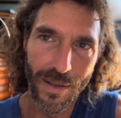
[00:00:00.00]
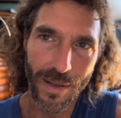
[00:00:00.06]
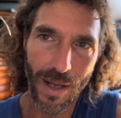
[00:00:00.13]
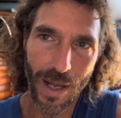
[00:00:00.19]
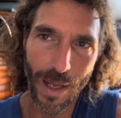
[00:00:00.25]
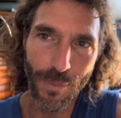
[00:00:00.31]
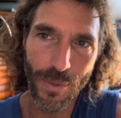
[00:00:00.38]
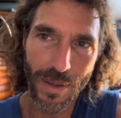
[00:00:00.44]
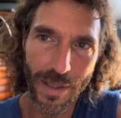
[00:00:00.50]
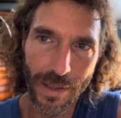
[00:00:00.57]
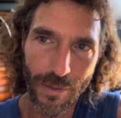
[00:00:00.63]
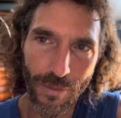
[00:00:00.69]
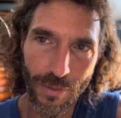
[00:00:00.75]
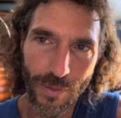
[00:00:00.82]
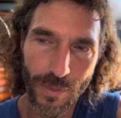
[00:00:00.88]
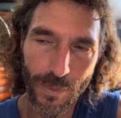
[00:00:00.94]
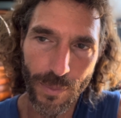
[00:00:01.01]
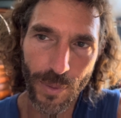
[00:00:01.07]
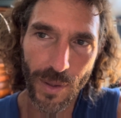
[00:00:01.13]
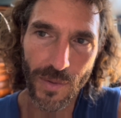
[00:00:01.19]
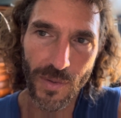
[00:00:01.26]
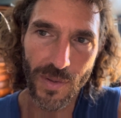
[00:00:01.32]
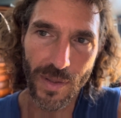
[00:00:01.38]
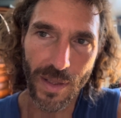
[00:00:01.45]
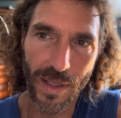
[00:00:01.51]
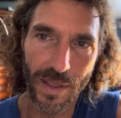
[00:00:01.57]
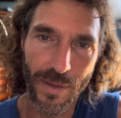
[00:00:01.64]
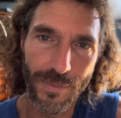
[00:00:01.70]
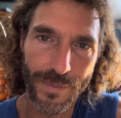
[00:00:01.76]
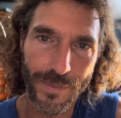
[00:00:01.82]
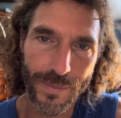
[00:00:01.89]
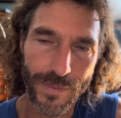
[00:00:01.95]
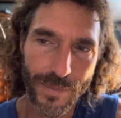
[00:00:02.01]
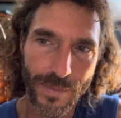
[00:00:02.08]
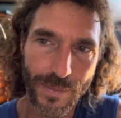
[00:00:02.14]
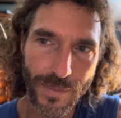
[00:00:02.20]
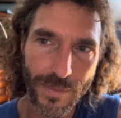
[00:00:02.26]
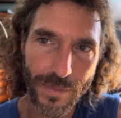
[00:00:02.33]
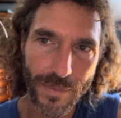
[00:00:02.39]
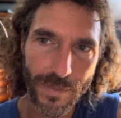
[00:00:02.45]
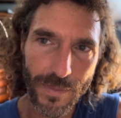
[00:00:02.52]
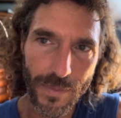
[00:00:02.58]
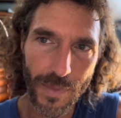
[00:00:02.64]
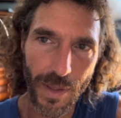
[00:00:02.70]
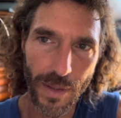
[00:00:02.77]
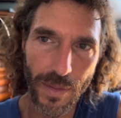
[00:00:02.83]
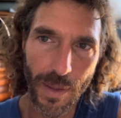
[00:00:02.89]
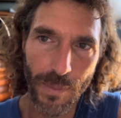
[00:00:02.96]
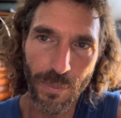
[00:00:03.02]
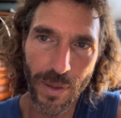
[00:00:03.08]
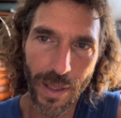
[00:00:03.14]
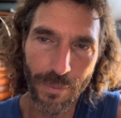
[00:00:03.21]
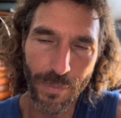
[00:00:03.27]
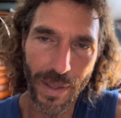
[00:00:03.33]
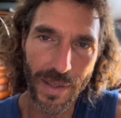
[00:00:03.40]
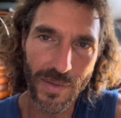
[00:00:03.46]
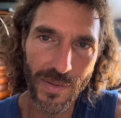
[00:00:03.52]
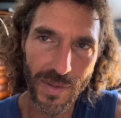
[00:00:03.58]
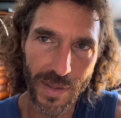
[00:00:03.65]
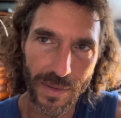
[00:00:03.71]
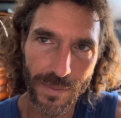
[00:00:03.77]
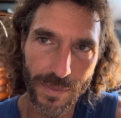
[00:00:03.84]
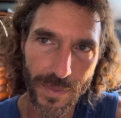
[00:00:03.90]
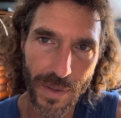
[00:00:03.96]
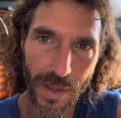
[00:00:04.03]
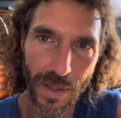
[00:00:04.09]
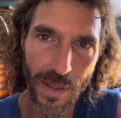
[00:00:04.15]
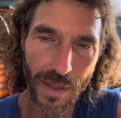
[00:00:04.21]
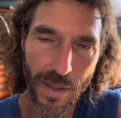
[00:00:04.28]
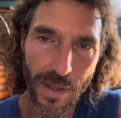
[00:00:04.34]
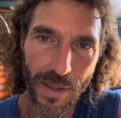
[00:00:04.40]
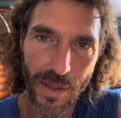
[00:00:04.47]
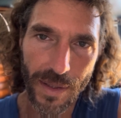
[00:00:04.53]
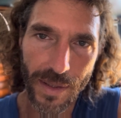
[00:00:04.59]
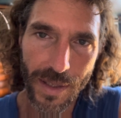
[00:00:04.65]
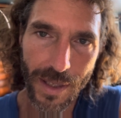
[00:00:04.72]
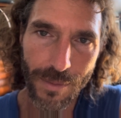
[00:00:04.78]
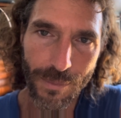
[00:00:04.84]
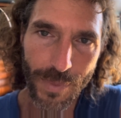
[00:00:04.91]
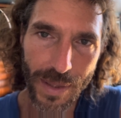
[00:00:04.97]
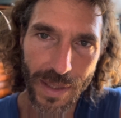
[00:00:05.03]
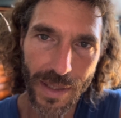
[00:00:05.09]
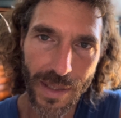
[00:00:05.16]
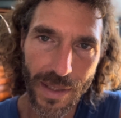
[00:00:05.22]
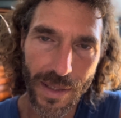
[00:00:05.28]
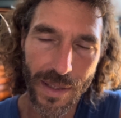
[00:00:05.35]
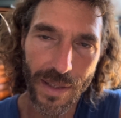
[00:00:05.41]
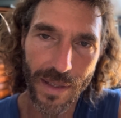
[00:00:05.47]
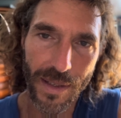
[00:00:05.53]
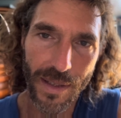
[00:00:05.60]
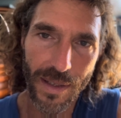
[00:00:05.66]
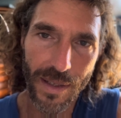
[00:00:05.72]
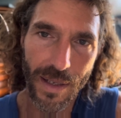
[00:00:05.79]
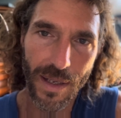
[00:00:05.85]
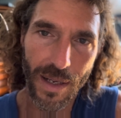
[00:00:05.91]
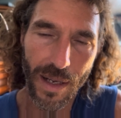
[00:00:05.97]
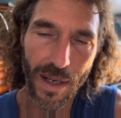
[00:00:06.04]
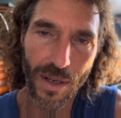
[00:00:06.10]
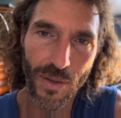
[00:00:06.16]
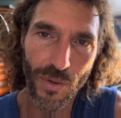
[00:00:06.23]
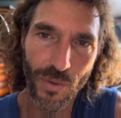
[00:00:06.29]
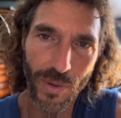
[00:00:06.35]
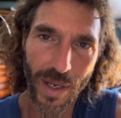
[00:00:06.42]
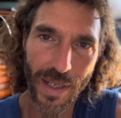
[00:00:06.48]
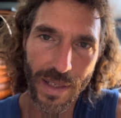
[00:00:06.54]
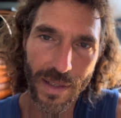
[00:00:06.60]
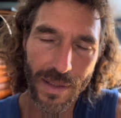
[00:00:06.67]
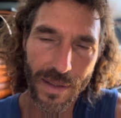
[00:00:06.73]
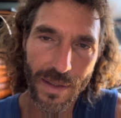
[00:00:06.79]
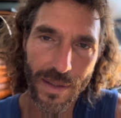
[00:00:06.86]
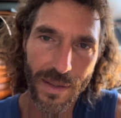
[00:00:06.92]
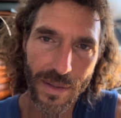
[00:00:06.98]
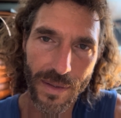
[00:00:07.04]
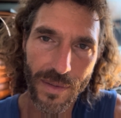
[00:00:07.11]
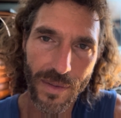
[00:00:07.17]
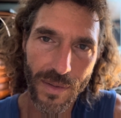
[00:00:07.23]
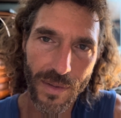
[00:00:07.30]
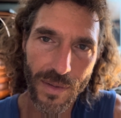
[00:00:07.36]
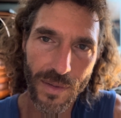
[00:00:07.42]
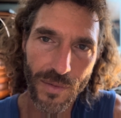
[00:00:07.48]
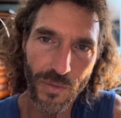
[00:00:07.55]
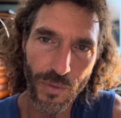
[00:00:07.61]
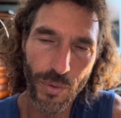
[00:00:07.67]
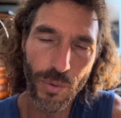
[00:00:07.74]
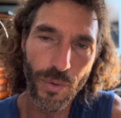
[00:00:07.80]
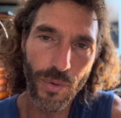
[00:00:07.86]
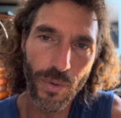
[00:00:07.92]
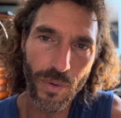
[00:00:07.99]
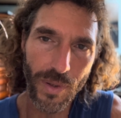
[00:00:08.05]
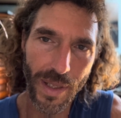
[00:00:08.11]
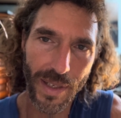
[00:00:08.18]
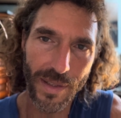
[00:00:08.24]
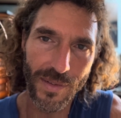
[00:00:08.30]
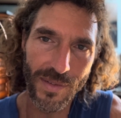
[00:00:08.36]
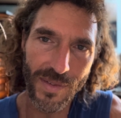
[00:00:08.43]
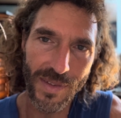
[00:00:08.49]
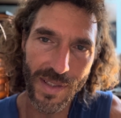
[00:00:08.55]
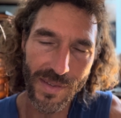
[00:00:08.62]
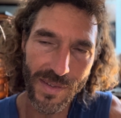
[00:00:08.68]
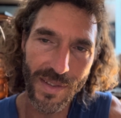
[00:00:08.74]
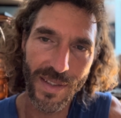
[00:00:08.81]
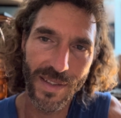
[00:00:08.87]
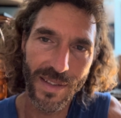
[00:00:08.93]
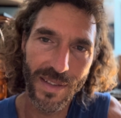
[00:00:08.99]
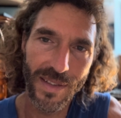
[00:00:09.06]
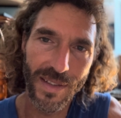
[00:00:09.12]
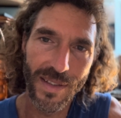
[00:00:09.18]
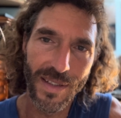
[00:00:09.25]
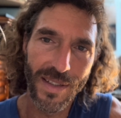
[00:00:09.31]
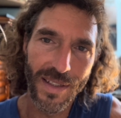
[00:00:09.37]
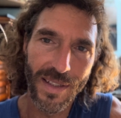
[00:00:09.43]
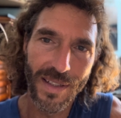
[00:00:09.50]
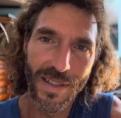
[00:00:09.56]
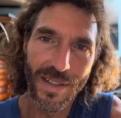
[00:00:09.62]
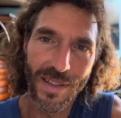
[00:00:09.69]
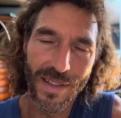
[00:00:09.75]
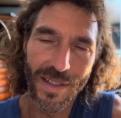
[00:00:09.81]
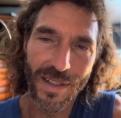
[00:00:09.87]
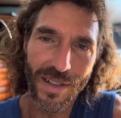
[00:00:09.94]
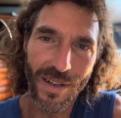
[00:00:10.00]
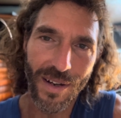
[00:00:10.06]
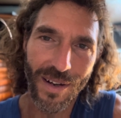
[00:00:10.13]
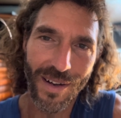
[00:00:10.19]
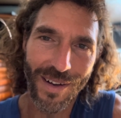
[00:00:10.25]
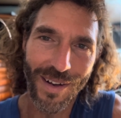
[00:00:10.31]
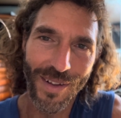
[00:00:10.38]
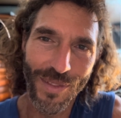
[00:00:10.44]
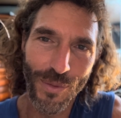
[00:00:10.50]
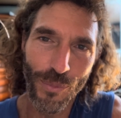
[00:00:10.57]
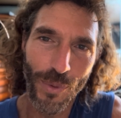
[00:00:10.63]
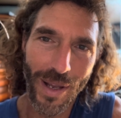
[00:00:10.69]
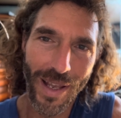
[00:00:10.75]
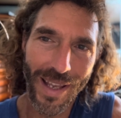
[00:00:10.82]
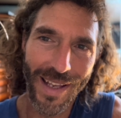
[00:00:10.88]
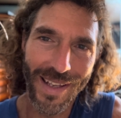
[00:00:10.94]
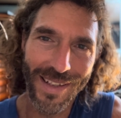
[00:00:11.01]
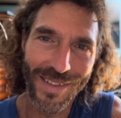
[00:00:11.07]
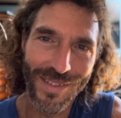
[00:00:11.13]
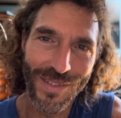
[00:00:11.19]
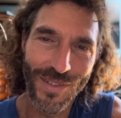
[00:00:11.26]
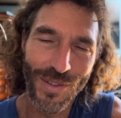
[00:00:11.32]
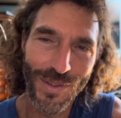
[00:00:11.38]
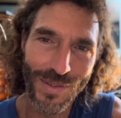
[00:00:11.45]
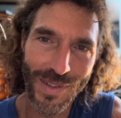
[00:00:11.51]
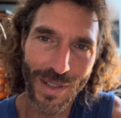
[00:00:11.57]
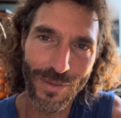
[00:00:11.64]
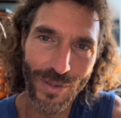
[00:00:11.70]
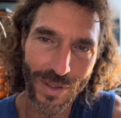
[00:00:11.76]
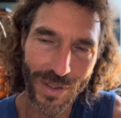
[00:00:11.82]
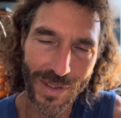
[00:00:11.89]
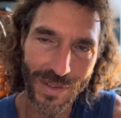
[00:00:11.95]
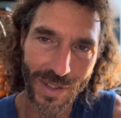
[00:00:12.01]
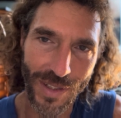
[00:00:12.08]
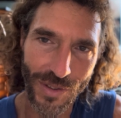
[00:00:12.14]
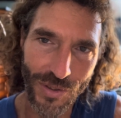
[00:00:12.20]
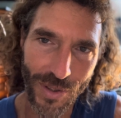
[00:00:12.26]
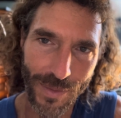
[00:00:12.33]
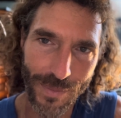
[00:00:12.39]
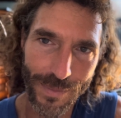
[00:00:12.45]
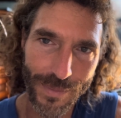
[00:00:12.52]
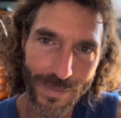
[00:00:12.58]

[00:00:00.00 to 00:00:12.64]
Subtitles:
I believe personally that plant medicine can be a great tool and assistant on the way to self-realization.